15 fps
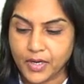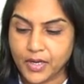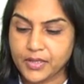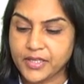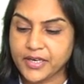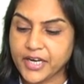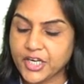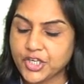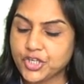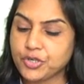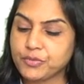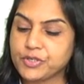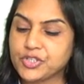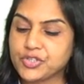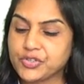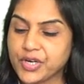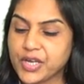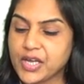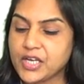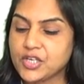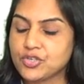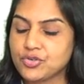The ratio was 3
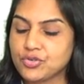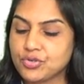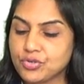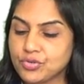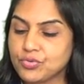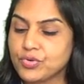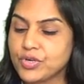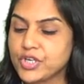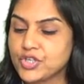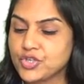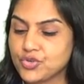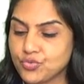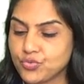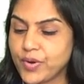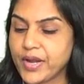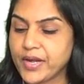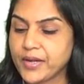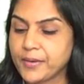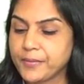is to 2 is to 1.